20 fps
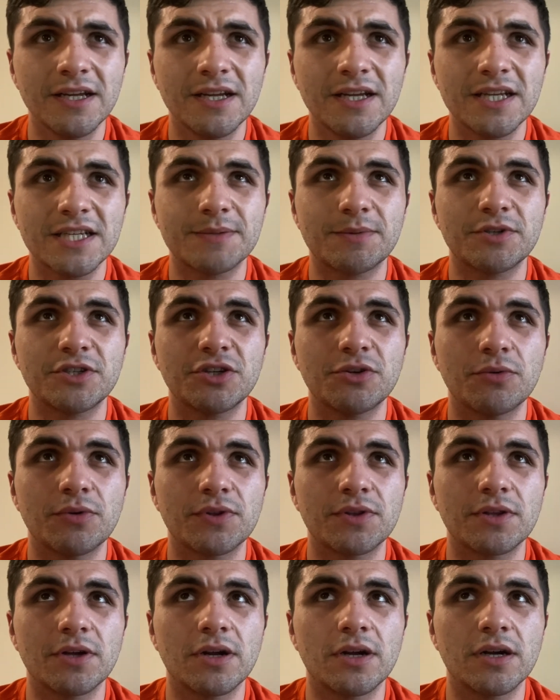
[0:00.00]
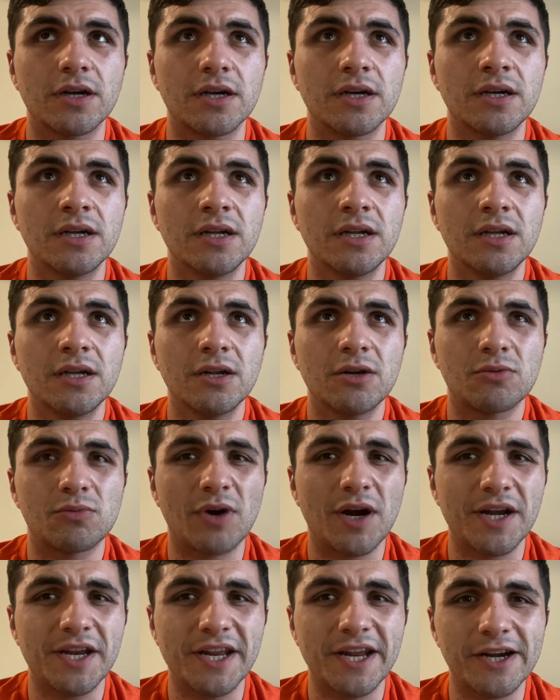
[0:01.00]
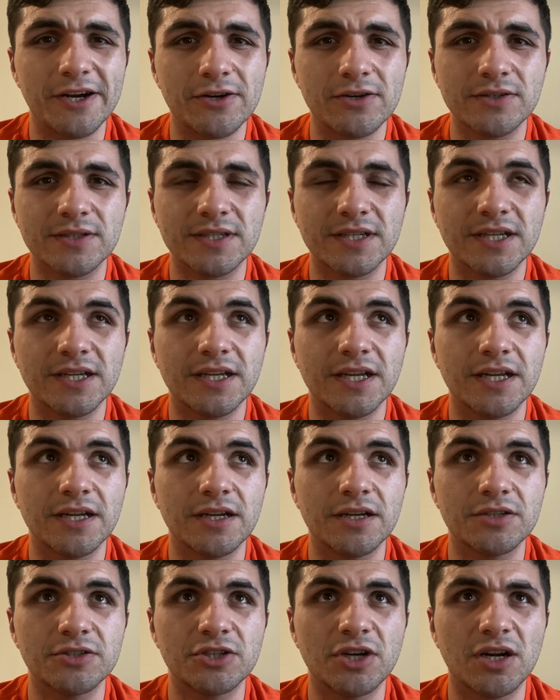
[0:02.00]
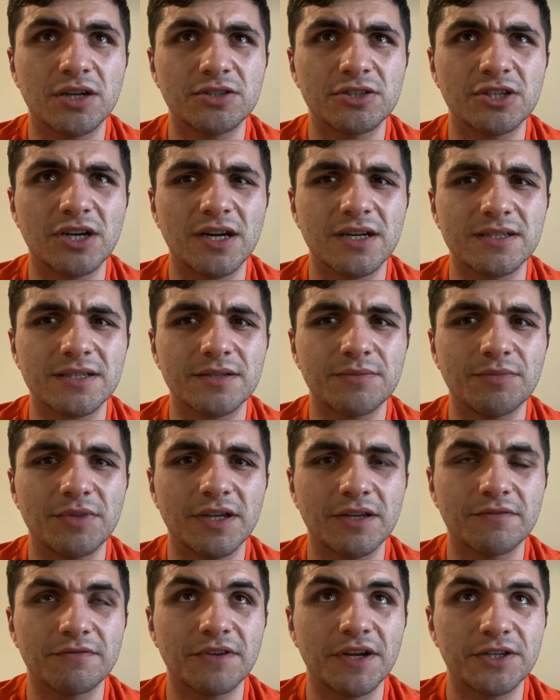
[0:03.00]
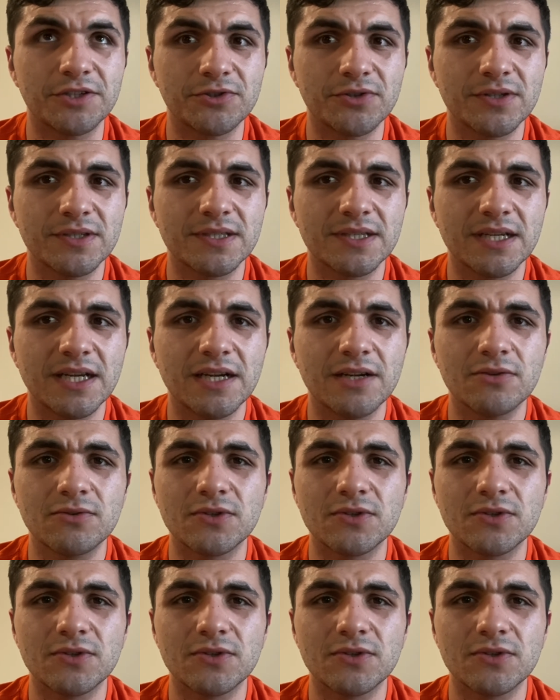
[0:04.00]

especially with Ronnie Harrison and John Johnson being veterans now.